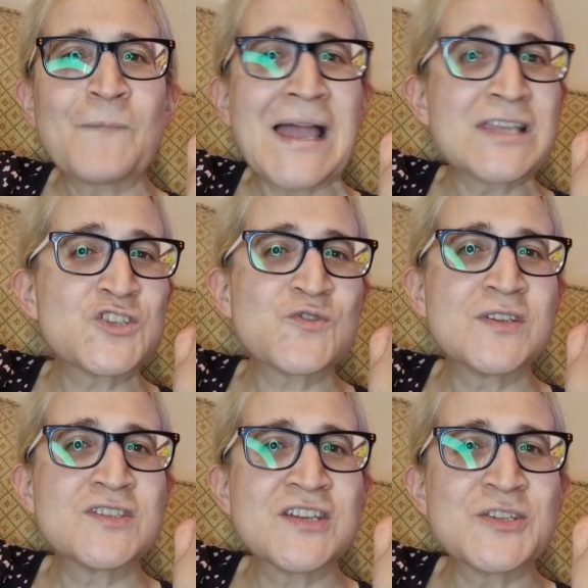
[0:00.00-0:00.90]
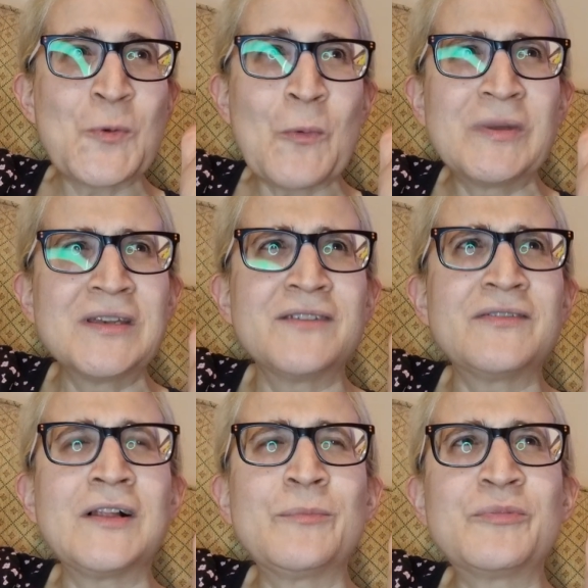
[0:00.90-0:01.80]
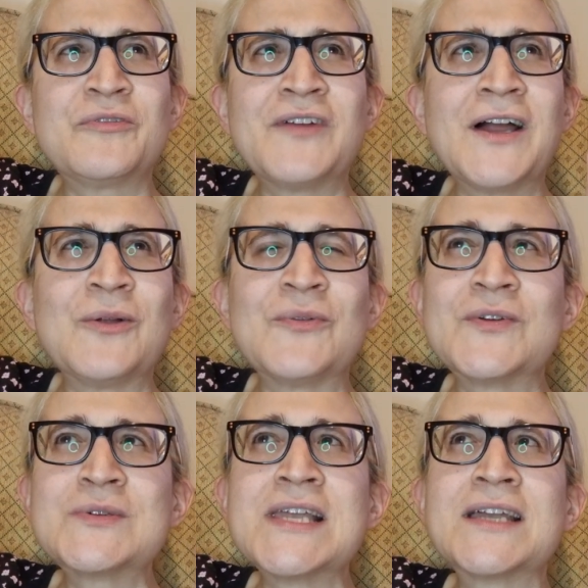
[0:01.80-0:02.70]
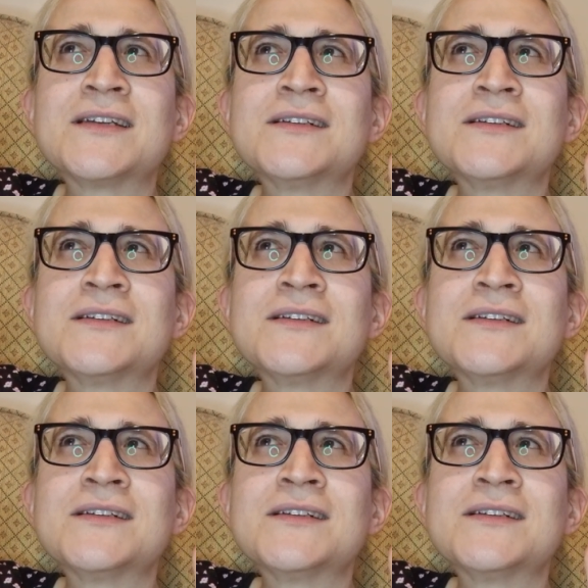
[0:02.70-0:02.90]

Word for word: As a transgender woman, it felt profound. It was like,